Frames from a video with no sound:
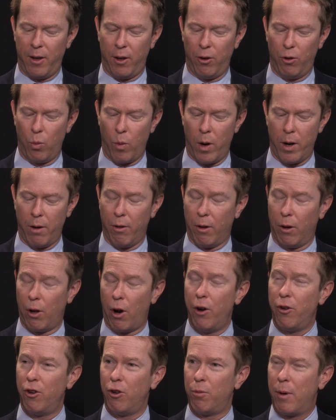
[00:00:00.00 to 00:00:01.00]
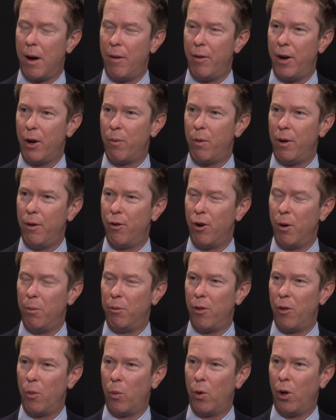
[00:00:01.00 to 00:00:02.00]
is one of the largest private equity
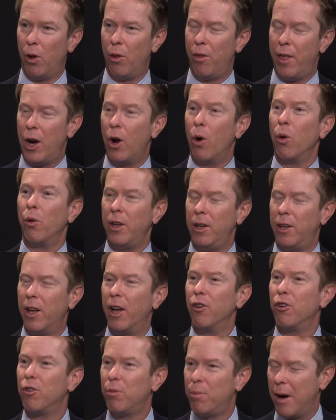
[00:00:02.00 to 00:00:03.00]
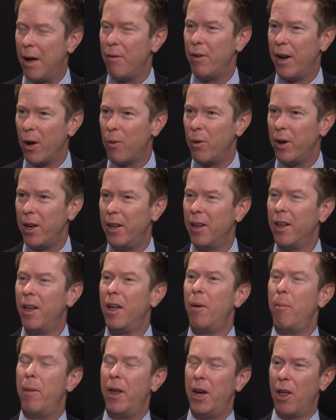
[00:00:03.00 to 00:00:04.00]
firms in the world that only does private equity.
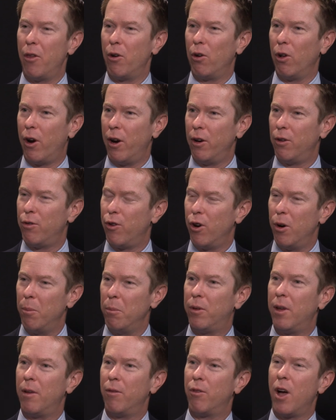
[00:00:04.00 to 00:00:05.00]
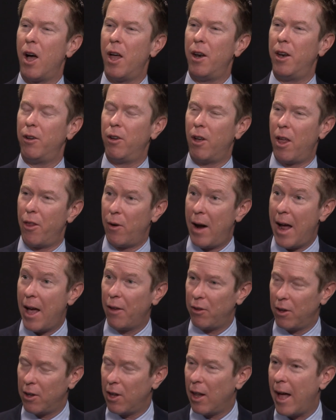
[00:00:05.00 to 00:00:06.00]
Many other large firms have gotten into other
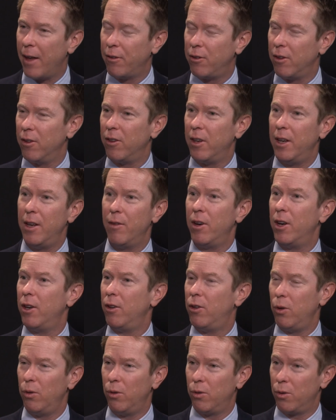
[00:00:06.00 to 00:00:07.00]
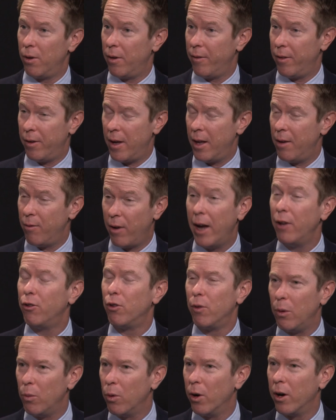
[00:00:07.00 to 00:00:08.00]
asset classes and even into sort of
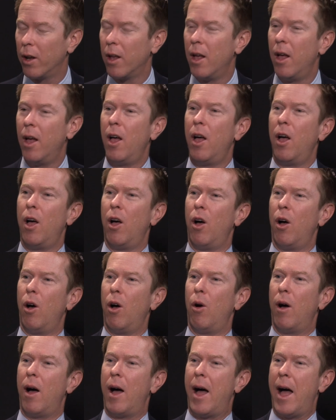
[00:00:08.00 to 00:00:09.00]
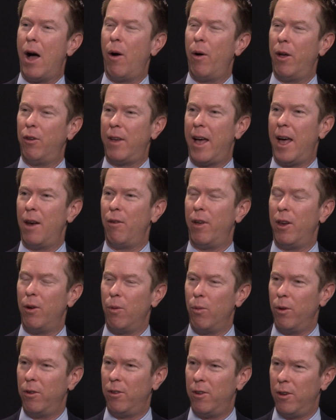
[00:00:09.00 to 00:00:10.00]
advisory work. How has Advent
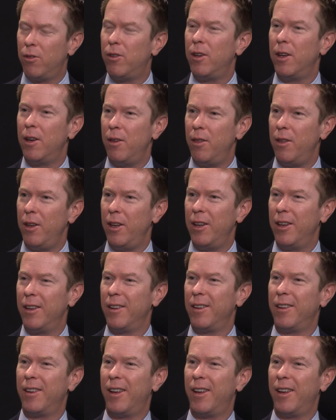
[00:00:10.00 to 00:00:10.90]
resisted the